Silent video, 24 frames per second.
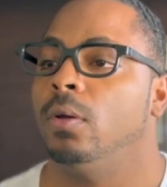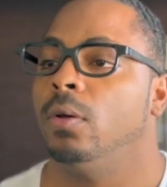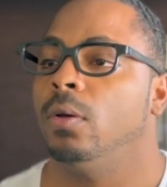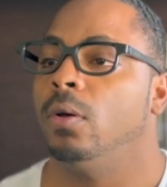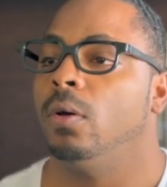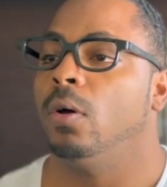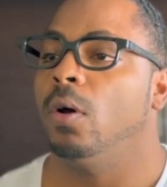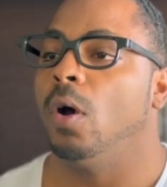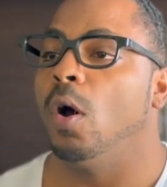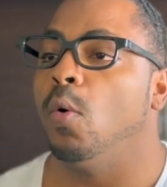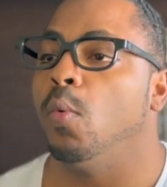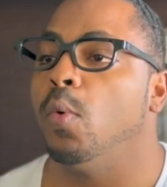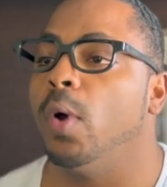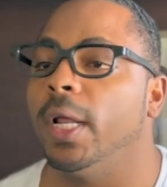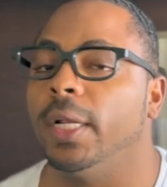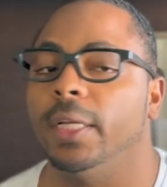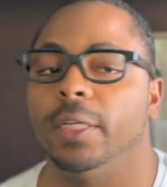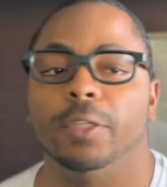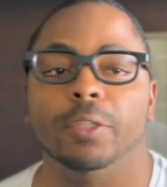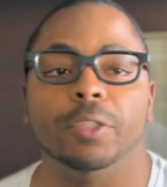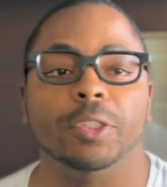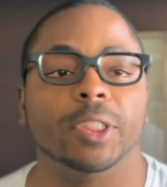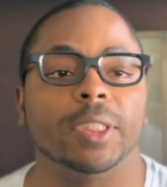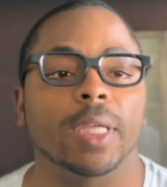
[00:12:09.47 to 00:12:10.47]
Or whether
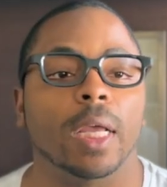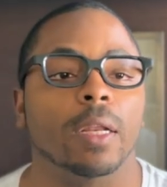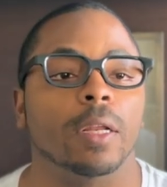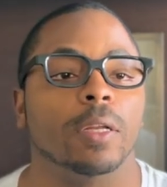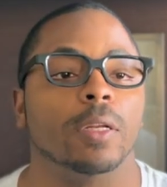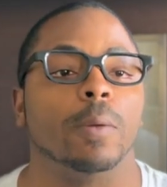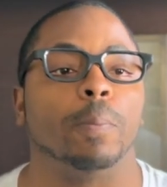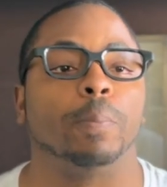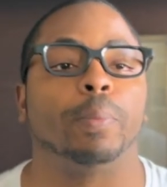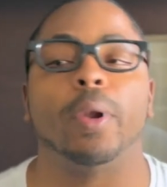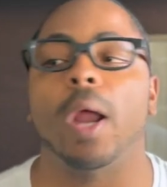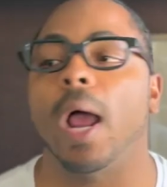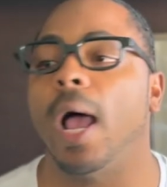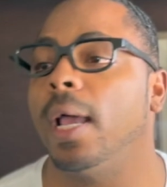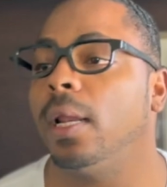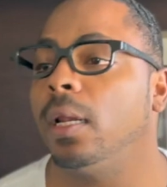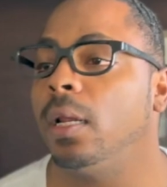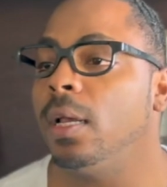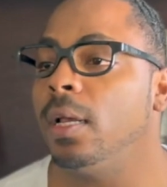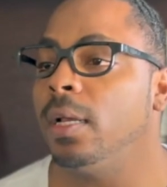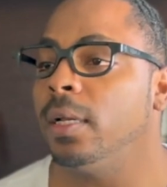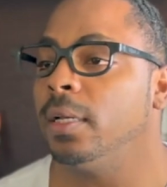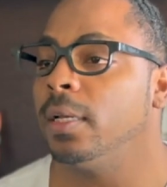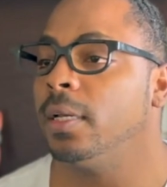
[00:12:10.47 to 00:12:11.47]
you're selling a
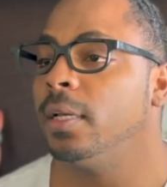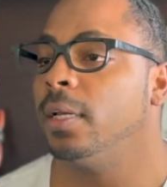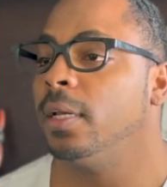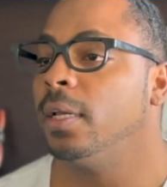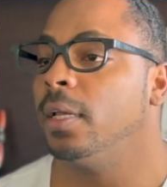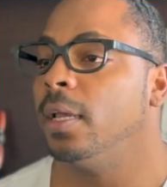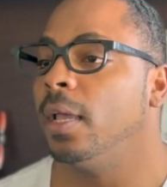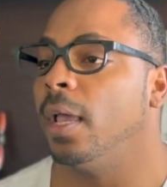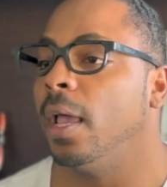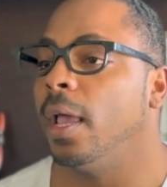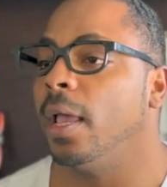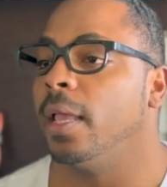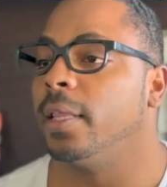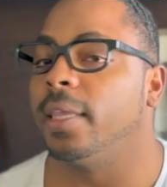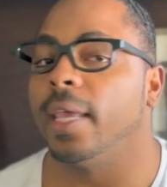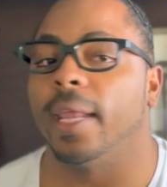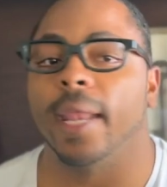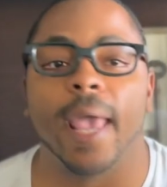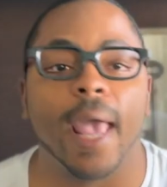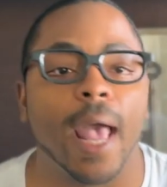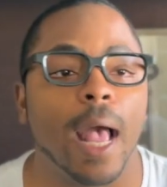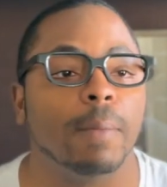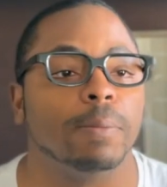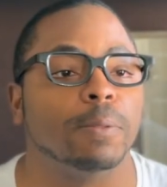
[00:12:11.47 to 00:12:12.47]
product that
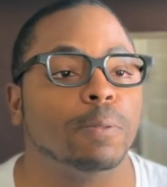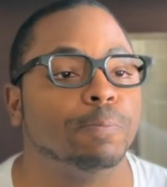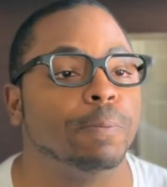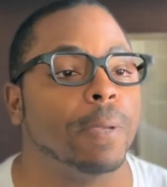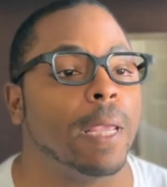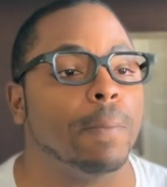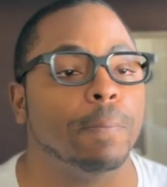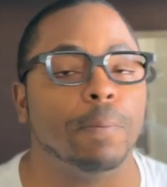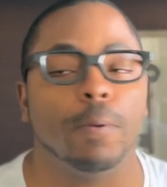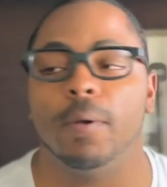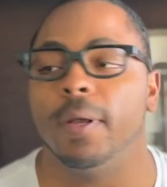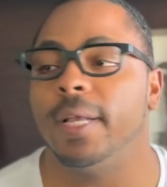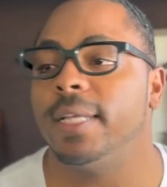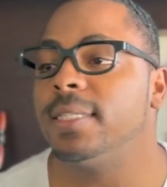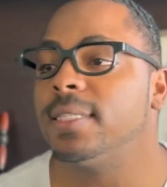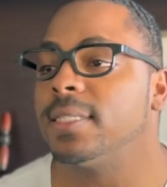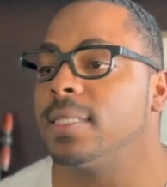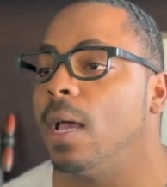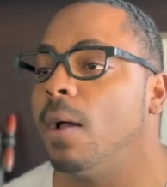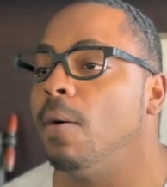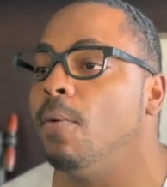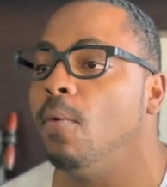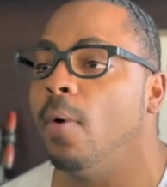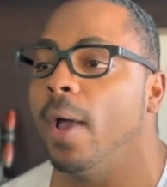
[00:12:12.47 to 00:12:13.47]
helps people in
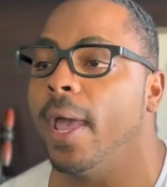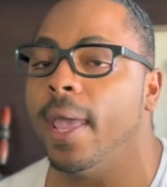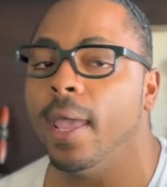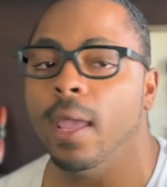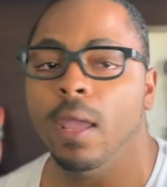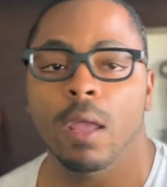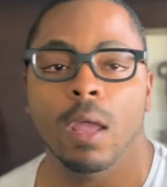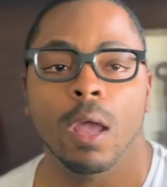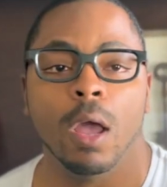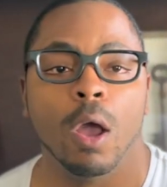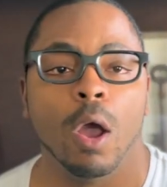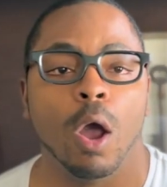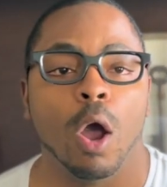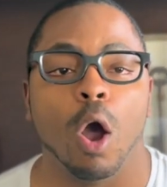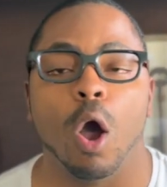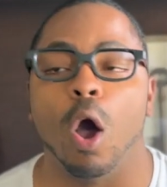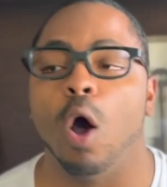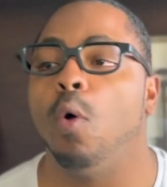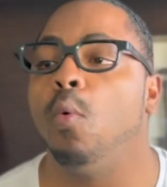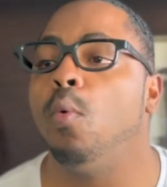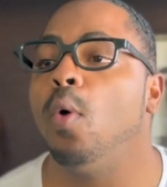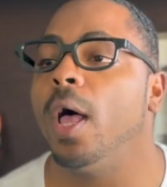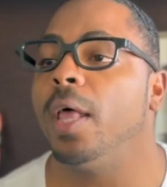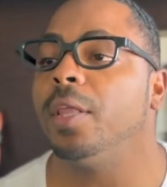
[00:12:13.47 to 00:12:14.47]
some way, or
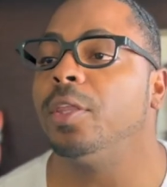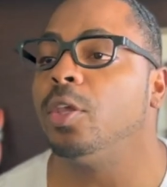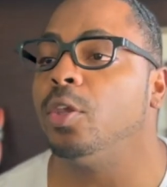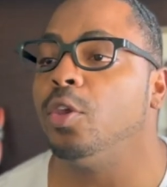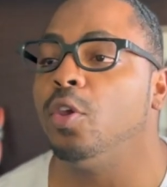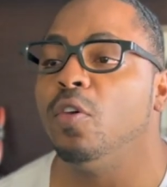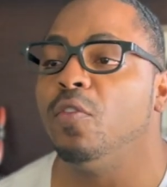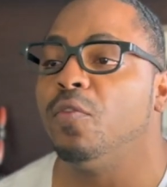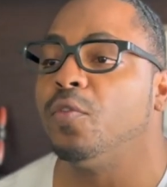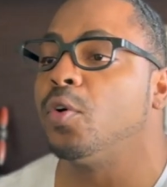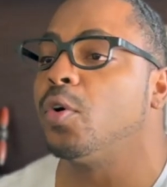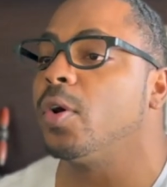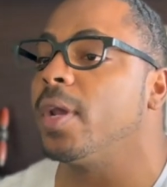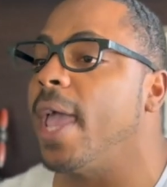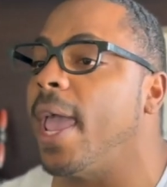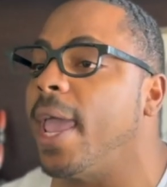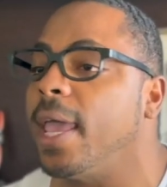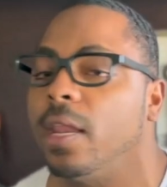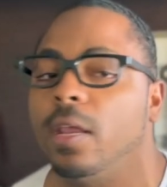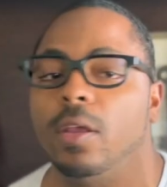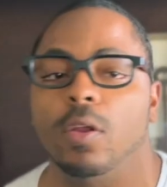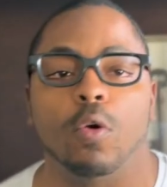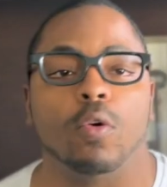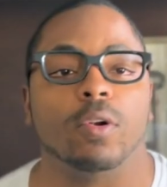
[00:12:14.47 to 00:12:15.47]
whether you
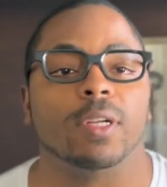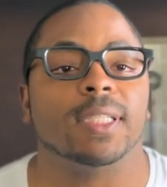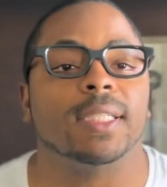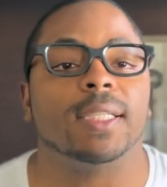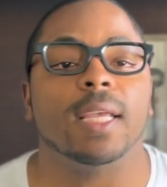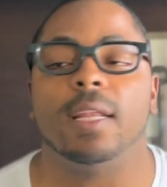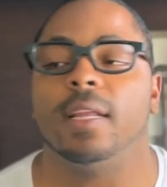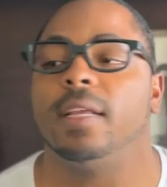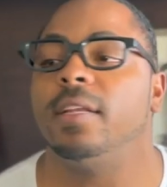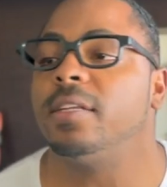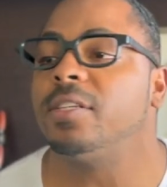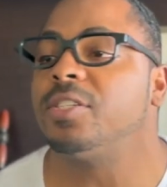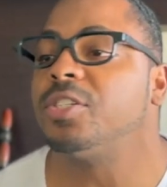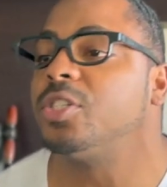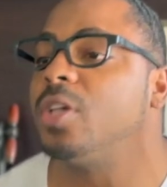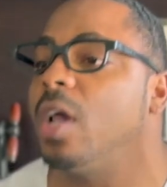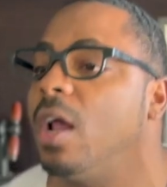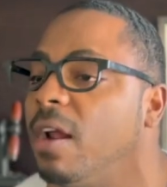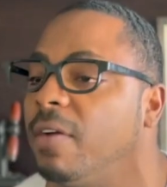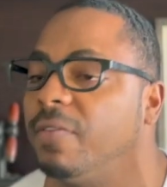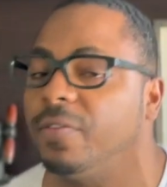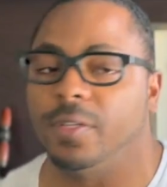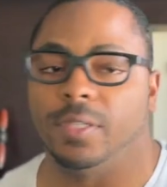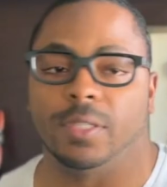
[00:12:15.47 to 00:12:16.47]
created or selling a
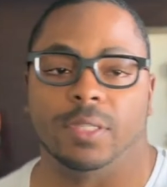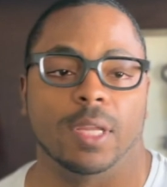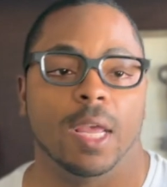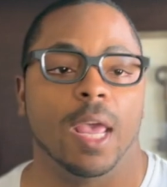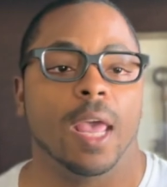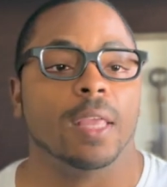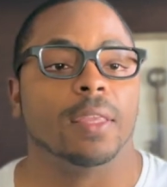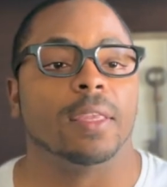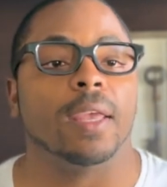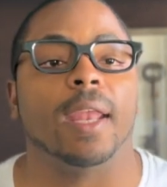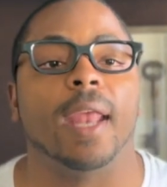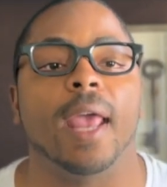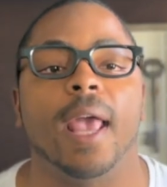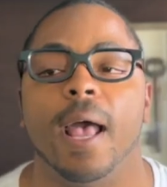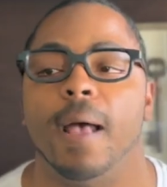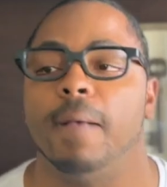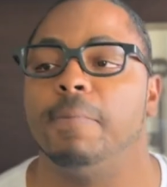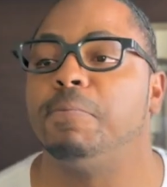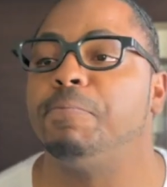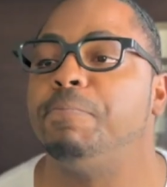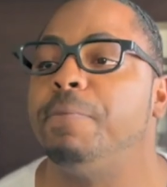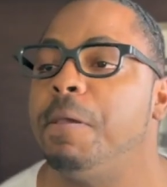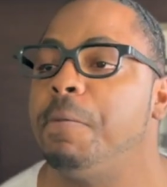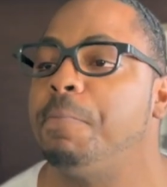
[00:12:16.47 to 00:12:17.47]
service that
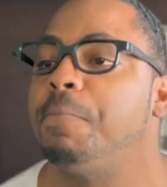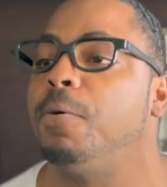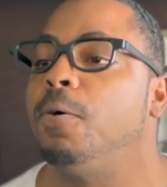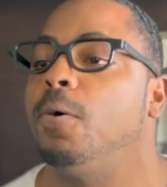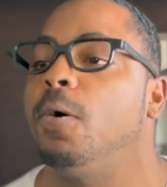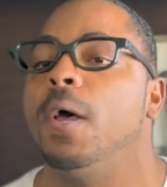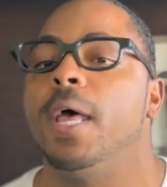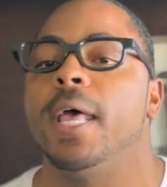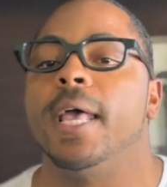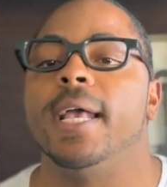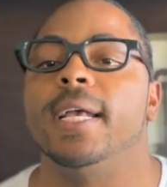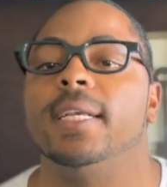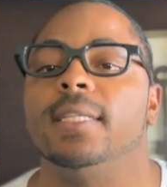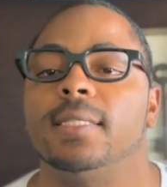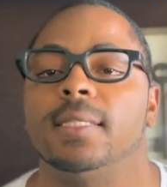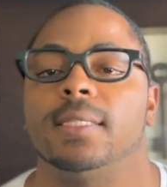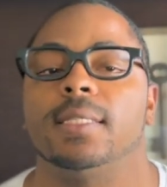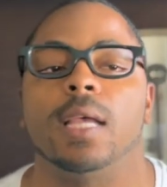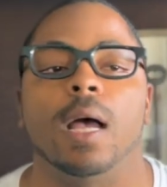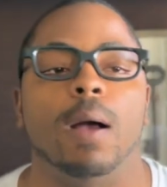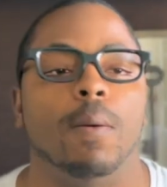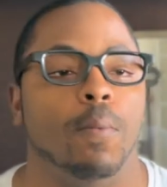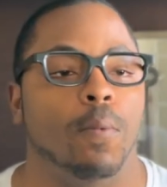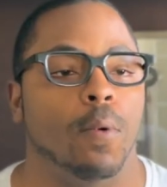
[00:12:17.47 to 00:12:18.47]
helps people in
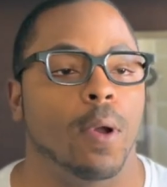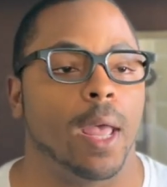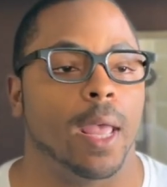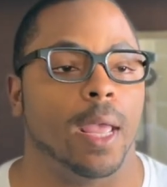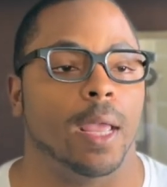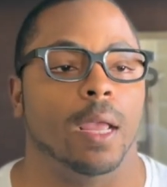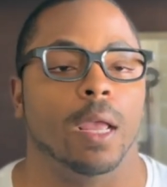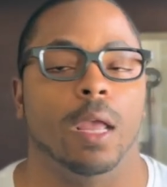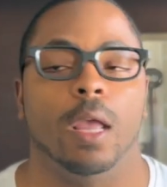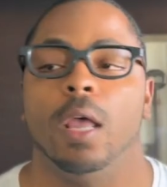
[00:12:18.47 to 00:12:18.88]
some way.